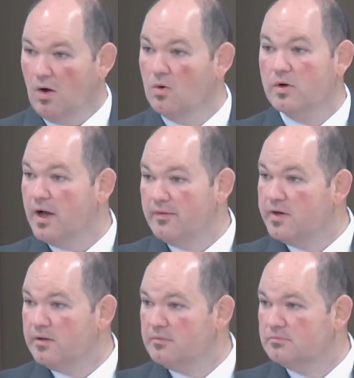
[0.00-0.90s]
Old
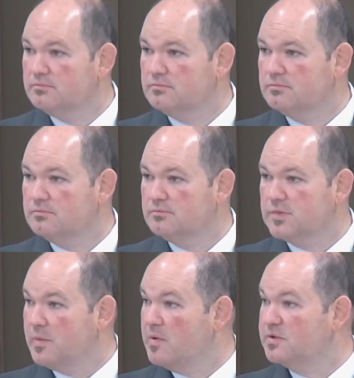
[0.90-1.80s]
covenant?
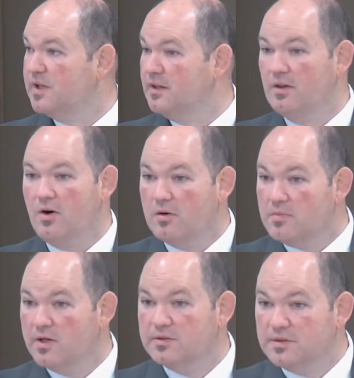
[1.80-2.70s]
Some people say the law
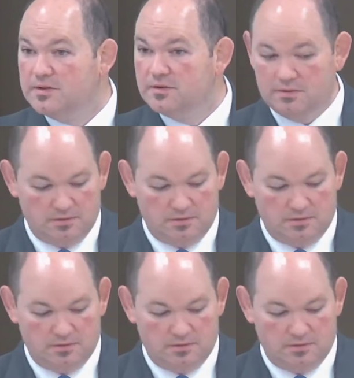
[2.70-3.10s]
of Moses.